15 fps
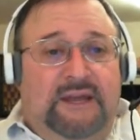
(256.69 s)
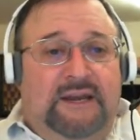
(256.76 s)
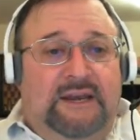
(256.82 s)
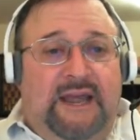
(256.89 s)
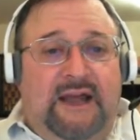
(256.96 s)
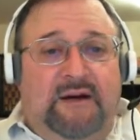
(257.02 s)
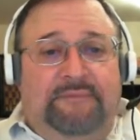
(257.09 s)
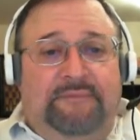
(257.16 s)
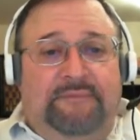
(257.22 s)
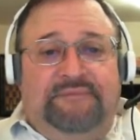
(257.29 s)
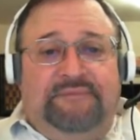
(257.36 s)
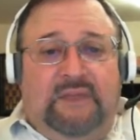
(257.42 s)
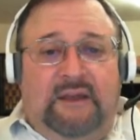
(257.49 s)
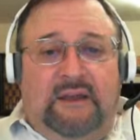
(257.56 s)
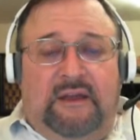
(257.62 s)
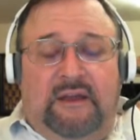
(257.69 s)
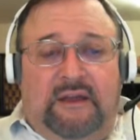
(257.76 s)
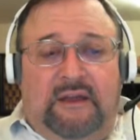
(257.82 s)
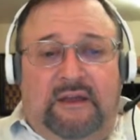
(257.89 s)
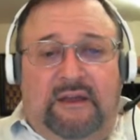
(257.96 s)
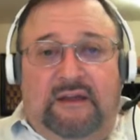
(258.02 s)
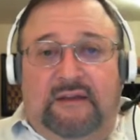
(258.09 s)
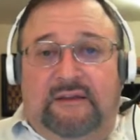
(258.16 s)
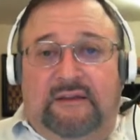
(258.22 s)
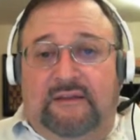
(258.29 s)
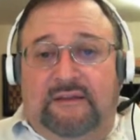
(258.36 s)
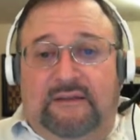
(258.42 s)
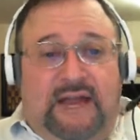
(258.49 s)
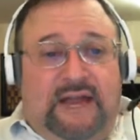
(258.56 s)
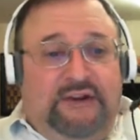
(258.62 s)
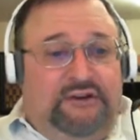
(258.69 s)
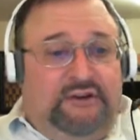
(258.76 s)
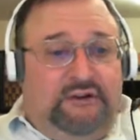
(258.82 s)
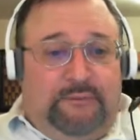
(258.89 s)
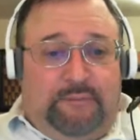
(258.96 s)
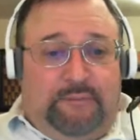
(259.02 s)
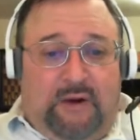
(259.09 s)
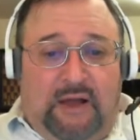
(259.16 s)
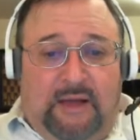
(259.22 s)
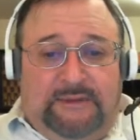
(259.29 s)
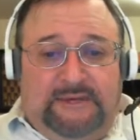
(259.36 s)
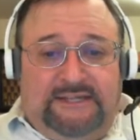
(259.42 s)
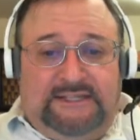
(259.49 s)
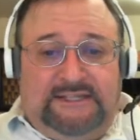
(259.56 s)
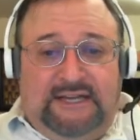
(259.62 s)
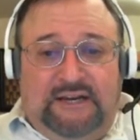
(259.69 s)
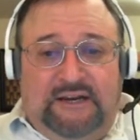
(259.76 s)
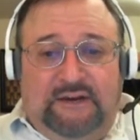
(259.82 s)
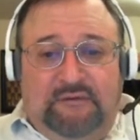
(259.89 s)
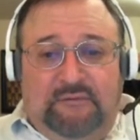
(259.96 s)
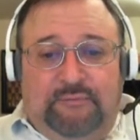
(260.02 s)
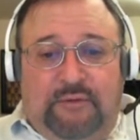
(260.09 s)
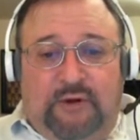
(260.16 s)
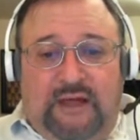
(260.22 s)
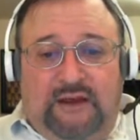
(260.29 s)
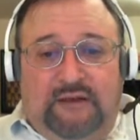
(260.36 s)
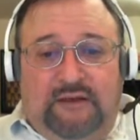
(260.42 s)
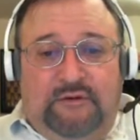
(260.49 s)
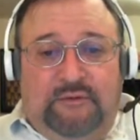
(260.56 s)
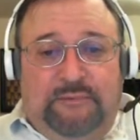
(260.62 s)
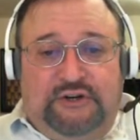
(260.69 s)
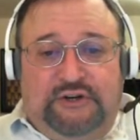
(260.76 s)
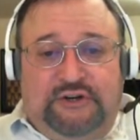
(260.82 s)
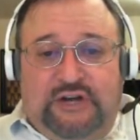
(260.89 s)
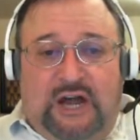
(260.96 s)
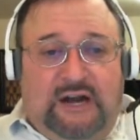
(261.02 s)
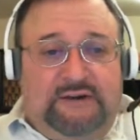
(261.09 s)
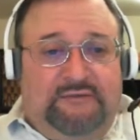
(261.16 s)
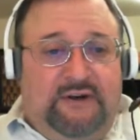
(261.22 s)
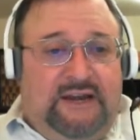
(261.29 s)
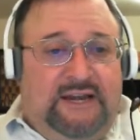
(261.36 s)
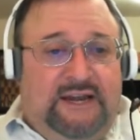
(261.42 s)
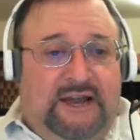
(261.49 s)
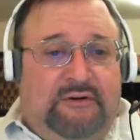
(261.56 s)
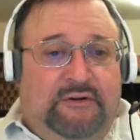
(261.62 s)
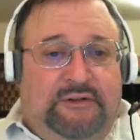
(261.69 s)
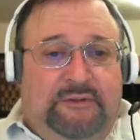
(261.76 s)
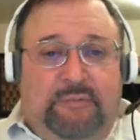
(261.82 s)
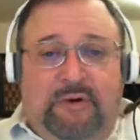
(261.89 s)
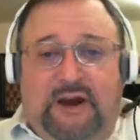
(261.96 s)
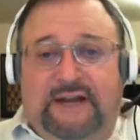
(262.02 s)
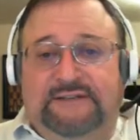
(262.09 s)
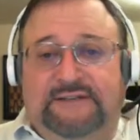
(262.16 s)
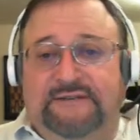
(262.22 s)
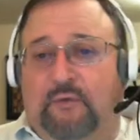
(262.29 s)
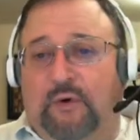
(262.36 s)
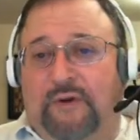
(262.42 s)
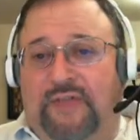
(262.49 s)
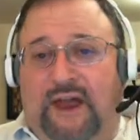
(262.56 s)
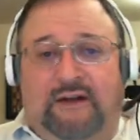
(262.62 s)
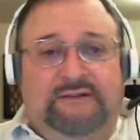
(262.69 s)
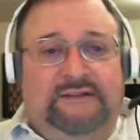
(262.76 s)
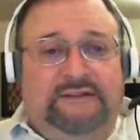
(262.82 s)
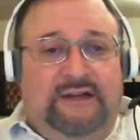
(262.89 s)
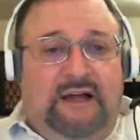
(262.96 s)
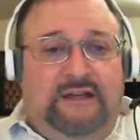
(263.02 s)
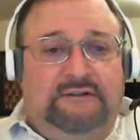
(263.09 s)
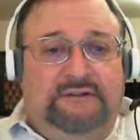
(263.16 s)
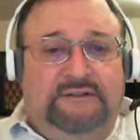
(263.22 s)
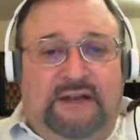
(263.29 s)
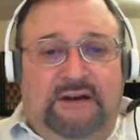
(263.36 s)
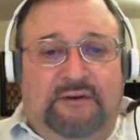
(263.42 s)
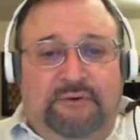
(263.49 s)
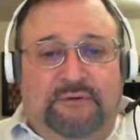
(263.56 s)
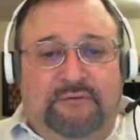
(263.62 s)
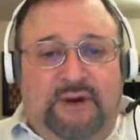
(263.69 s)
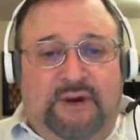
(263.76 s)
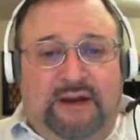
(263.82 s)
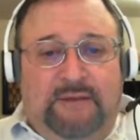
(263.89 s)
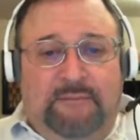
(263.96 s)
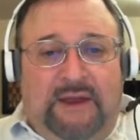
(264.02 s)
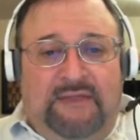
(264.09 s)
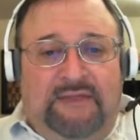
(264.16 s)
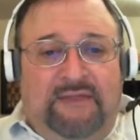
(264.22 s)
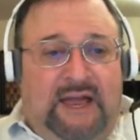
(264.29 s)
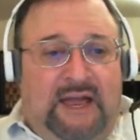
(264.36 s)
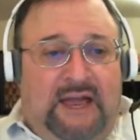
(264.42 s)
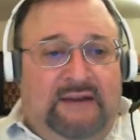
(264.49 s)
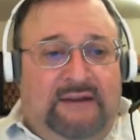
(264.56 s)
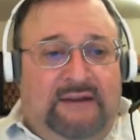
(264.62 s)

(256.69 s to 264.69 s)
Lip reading: Now, as you could probably see, you're probably a little bit shocked right now at the price, $4,000. I wouldn't recommend that.